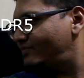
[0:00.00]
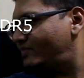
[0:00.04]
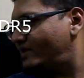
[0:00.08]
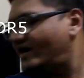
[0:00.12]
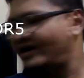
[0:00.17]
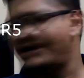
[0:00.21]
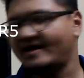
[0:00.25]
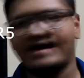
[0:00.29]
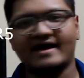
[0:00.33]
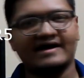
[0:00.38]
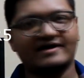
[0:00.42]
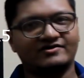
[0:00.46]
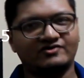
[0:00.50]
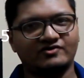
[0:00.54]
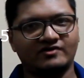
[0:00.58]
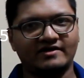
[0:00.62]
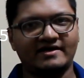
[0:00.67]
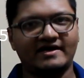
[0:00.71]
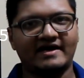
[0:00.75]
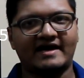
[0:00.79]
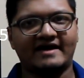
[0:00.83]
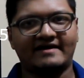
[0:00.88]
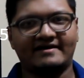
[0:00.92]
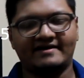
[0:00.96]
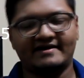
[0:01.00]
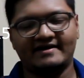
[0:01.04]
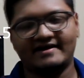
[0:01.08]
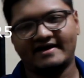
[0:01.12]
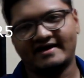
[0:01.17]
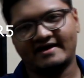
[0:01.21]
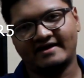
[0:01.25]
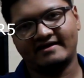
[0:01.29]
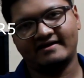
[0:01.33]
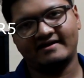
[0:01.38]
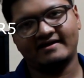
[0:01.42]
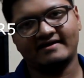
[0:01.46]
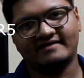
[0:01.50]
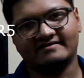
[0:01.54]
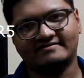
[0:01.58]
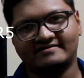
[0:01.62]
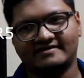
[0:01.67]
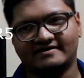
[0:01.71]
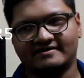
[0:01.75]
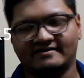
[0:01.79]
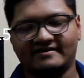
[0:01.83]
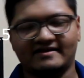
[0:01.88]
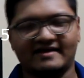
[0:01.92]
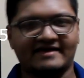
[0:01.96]
I actually added an
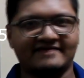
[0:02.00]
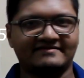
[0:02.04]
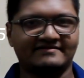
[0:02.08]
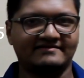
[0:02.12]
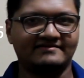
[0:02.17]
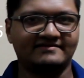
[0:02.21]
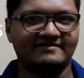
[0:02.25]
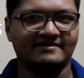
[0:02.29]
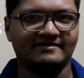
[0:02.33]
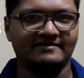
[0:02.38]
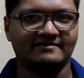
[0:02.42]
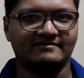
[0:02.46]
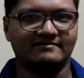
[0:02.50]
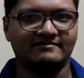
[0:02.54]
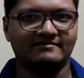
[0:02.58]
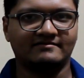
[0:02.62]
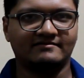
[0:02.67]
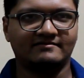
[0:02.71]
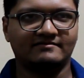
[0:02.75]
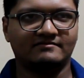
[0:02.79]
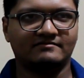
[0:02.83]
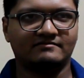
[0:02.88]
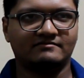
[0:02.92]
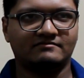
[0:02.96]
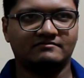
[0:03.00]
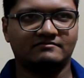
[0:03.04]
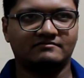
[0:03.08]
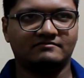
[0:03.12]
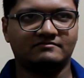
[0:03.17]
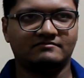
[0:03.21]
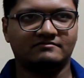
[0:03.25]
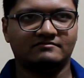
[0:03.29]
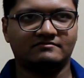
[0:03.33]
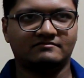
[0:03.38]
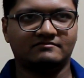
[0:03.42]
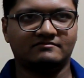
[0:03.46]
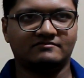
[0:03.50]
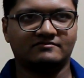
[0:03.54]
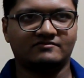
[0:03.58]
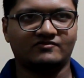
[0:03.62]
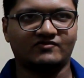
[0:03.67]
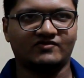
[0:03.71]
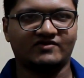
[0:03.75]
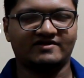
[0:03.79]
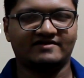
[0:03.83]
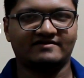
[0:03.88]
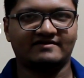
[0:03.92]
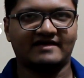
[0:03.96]
external SSD,
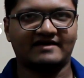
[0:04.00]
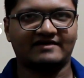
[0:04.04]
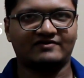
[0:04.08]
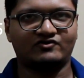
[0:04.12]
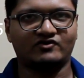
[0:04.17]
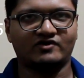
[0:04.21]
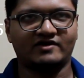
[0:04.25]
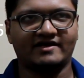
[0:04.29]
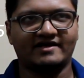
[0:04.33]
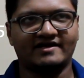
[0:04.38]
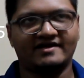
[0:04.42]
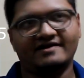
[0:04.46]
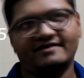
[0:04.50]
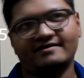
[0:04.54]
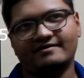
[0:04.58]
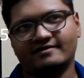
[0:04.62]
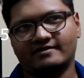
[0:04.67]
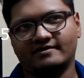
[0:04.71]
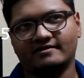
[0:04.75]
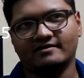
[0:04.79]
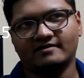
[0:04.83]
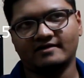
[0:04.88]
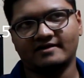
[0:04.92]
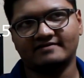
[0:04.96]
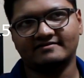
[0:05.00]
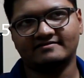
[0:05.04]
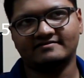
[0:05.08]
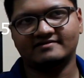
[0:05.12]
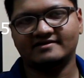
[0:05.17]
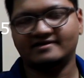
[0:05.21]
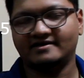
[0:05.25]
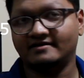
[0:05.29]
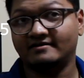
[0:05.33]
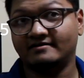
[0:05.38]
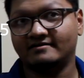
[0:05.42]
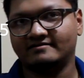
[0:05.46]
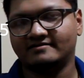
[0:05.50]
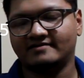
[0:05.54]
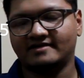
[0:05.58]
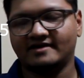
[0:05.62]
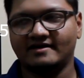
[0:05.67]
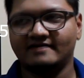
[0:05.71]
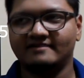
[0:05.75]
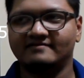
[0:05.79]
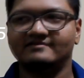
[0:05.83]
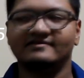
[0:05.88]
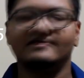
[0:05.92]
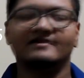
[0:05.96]
which is actually an internal SSD in this
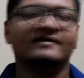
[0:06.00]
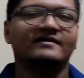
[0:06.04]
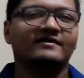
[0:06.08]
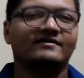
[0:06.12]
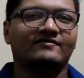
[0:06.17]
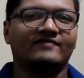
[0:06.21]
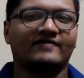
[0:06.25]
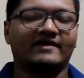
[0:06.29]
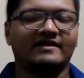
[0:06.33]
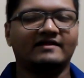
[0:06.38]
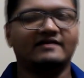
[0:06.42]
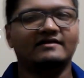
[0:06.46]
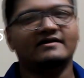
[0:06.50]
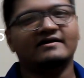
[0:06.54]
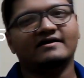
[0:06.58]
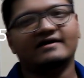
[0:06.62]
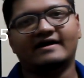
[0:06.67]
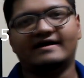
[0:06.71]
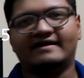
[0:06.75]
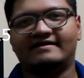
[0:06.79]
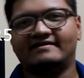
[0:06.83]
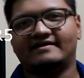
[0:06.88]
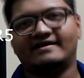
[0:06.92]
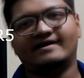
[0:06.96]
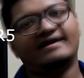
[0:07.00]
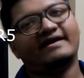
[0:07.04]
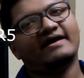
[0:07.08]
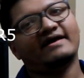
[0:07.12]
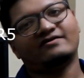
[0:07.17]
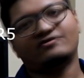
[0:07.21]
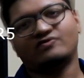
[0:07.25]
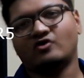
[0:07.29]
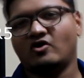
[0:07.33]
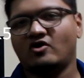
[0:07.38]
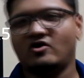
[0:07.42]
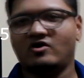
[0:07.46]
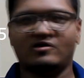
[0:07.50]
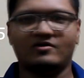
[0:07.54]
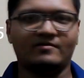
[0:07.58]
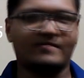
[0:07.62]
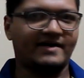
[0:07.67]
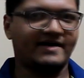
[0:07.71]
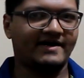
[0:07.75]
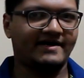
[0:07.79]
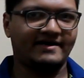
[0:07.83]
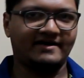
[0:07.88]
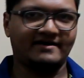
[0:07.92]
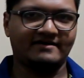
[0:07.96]
case. Well, it has all
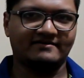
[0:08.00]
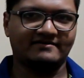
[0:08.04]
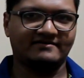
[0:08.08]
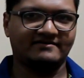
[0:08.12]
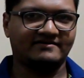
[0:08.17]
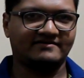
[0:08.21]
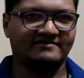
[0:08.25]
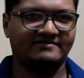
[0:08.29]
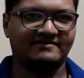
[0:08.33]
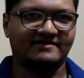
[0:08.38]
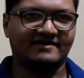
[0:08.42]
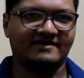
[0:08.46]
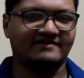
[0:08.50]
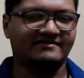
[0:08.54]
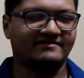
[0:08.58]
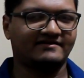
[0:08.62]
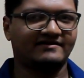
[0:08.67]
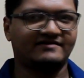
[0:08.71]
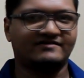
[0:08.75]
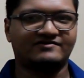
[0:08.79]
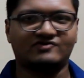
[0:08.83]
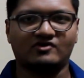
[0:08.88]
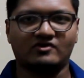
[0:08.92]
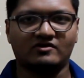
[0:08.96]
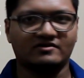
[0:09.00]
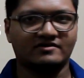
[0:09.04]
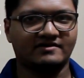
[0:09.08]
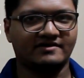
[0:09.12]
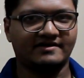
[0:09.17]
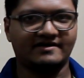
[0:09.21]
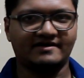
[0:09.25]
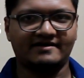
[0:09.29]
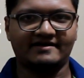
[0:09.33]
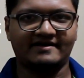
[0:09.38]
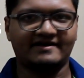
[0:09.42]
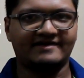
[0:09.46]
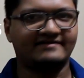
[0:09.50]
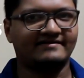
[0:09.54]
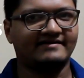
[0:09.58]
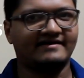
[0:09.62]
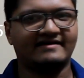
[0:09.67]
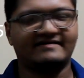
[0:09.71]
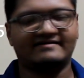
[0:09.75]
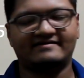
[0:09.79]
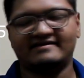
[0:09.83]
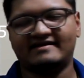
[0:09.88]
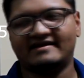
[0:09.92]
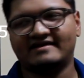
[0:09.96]
my things installed in it. It
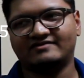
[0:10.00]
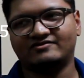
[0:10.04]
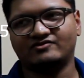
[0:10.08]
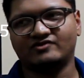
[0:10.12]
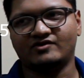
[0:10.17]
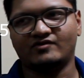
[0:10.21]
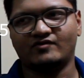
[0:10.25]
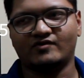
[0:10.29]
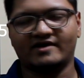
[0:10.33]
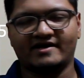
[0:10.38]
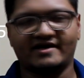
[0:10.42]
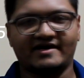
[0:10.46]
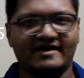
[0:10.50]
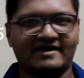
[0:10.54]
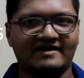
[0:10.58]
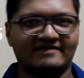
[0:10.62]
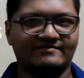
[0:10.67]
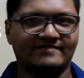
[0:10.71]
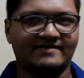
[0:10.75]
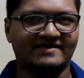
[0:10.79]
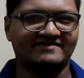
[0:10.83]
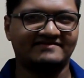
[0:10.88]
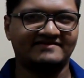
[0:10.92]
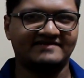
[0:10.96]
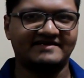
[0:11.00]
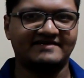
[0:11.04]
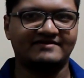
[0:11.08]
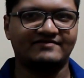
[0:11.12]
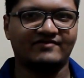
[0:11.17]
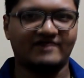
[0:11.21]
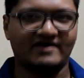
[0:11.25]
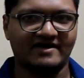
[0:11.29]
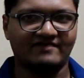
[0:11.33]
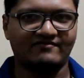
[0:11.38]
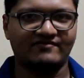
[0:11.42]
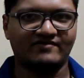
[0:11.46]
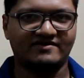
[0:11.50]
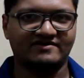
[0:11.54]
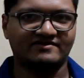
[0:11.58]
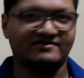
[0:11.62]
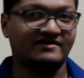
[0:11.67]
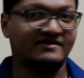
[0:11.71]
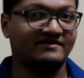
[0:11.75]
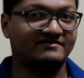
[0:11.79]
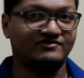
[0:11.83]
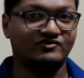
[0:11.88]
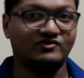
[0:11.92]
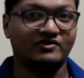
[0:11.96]
is actually working as my C drive, which is
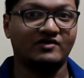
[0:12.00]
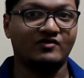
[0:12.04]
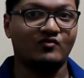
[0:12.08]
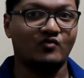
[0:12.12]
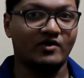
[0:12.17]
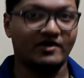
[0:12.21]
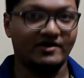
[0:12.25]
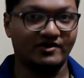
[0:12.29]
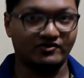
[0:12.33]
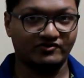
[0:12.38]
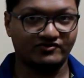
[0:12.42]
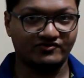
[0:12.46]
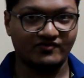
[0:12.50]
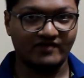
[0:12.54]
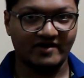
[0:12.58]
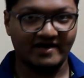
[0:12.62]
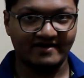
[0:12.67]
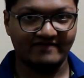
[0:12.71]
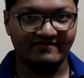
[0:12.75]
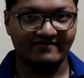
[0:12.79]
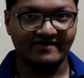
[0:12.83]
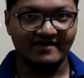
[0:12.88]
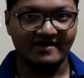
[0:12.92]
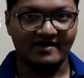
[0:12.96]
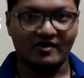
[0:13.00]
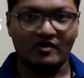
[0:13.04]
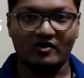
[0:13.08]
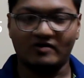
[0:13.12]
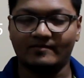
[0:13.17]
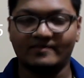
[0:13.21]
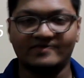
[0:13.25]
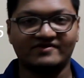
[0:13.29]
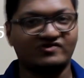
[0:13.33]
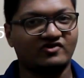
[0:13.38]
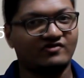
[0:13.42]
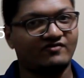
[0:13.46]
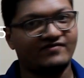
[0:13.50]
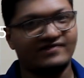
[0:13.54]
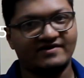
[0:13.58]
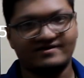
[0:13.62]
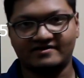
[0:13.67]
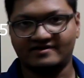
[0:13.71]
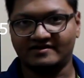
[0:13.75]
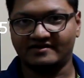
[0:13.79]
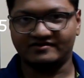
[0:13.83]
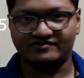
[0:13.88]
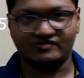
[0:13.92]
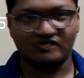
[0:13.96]
actually Windows drive. All my software is
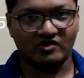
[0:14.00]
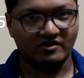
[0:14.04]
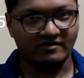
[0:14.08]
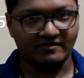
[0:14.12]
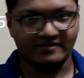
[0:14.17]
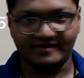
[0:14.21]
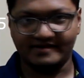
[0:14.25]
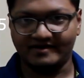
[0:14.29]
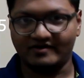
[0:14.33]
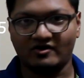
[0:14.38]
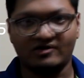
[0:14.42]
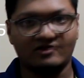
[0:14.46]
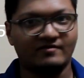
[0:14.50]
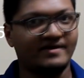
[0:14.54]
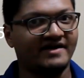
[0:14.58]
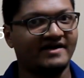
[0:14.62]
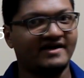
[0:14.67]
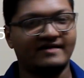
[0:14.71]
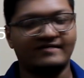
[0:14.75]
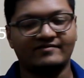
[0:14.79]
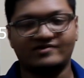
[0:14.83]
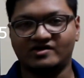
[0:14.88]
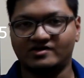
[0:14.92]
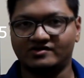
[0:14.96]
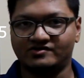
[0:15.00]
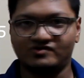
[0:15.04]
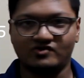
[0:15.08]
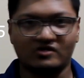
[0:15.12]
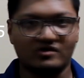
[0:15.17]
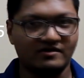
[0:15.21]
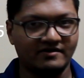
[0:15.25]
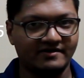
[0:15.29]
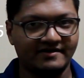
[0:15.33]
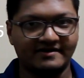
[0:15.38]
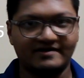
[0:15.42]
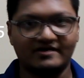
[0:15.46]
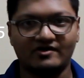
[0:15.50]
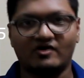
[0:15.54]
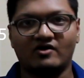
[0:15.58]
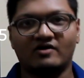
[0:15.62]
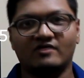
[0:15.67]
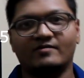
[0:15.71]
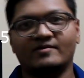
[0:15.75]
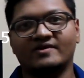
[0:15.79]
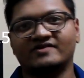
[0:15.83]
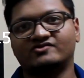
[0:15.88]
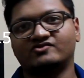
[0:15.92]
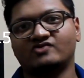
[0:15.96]
installed in it, all my games are installed in it,
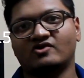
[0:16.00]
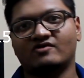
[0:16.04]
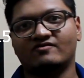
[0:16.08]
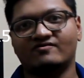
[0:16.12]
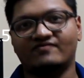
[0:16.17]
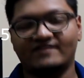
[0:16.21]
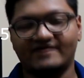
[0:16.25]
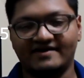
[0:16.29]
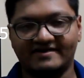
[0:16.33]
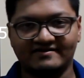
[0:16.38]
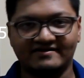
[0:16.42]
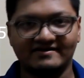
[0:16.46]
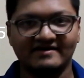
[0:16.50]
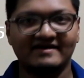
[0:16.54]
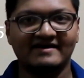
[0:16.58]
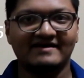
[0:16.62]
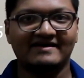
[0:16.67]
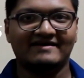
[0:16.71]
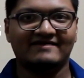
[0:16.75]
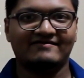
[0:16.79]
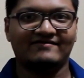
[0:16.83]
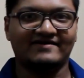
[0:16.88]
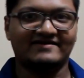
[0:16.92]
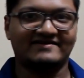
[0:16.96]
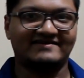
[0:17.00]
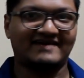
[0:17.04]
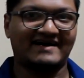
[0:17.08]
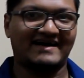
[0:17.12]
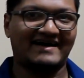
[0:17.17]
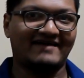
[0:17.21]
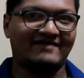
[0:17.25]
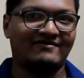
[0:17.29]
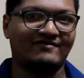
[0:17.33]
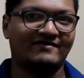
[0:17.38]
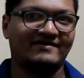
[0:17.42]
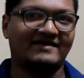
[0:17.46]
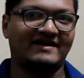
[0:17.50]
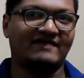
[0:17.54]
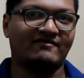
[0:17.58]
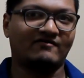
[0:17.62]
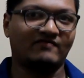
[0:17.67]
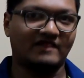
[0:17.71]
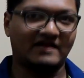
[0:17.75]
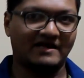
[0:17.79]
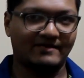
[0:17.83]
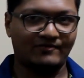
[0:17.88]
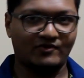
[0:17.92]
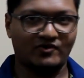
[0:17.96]
all my software which I
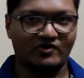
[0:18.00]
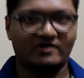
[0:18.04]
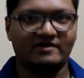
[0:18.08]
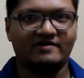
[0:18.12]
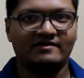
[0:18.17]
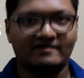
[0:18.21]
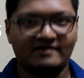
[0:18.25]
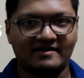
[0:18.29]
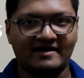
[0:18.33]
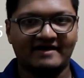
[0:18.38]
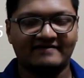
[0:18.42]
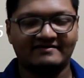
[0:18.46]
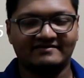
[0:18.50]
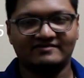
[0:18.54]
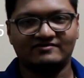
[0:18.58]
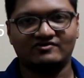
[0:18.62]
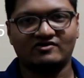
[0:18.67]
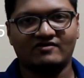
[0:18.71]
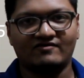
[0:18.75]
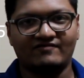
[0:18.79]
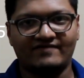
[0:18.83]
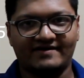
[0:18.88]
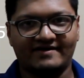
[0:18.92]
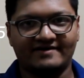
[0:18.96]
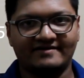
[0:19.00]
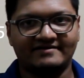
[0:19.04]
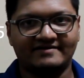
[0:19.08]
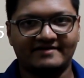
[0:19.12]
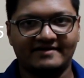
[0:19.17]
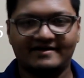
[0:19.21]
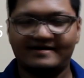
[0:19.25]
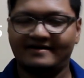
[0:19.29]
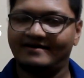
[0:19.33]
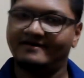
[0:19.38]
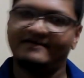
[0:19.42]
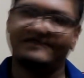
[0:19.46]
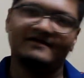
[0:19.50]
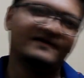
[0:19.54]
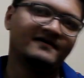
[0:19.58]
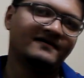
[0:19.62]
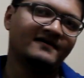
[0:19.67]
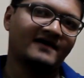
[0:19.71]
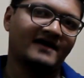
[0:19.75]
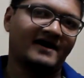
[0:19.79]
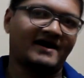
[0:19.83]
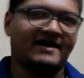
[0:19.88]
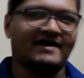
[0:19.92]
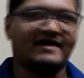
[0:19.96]
develop on as a software engineer,
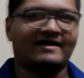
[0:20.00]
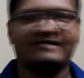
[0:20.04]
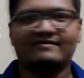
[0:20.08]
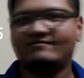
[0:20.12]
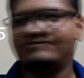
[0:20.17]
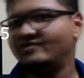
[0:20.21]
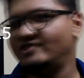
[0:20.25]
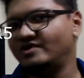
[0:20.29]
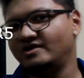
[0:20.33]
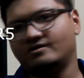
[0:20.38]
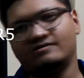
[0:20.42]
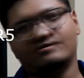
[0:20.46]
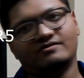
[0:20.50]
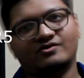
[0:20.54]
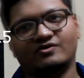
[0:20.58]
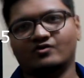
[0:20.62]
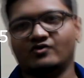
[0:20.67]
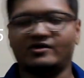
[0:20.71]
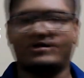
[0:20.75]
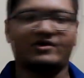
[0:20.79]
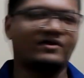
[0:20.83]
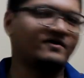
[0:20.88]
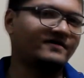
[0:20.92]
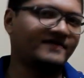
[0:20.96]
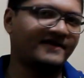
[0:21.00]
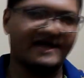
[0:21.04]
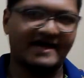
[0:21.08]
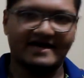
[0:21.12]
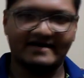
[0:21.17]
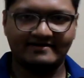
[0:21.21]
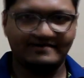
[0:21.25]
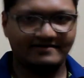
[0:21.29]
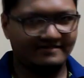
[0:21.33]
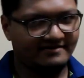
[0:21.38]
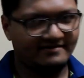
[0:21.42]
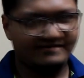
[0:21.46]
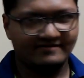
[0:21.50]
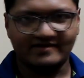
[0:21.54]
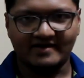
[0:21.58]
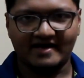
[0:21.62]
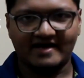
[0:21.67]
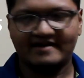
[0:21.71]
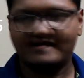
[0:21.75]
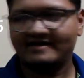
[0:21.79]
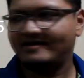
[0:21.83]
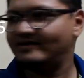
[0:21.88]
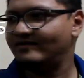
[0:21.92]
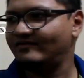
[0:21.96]
I do it on that.
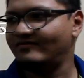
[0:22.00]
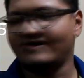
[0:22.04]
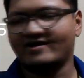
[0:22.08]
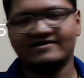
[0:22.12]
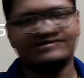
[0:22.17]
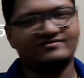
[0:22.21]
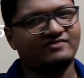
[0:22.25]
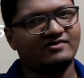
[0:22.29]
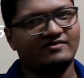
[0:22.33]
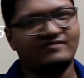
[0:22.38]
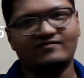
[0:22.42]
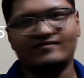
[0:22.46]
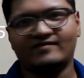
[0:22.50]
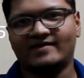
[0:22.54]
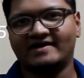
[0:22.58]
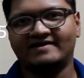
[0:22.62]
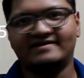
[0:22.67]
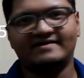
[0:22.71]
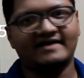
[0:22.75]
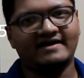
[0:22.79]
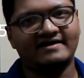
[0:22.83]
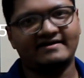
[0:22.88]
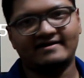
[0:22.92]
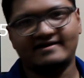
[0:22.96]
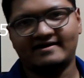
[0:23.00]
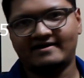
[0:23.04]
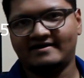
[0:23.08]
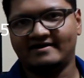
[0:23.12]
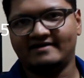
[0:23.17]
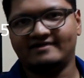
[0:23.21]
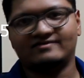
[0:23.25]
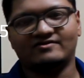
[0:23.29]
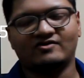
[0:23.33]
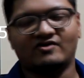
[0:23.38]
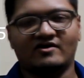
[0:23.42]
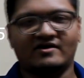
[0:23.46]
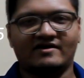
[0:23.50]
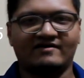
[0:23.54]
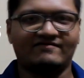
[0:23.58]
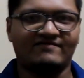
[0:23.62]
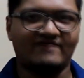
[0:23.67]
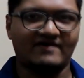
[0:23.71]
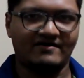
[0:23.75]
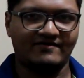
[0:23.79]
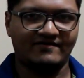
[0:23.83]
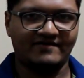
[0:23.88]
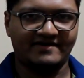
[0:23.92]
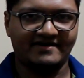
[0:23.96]
And the rest of my data is on a
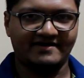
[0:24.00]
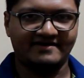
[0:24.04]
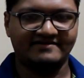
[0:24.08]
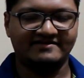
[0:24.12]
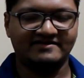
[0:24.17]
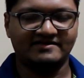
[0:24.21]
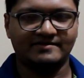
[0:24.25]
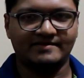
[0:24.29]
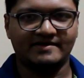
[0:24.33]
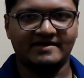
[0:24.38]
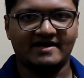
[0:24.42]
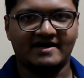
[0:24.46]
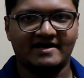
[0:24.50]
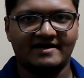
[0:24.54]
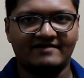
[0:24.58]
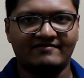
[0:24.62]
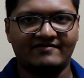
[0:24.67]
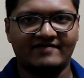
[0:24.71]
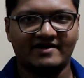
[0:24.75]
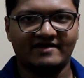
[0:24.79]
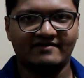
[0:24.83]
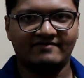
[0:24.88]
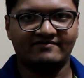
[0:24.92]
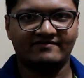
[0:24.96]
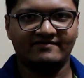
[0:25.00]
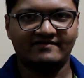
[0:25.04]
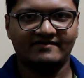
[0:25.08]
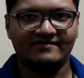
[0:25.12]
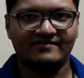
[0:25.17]
500 GB hard drive,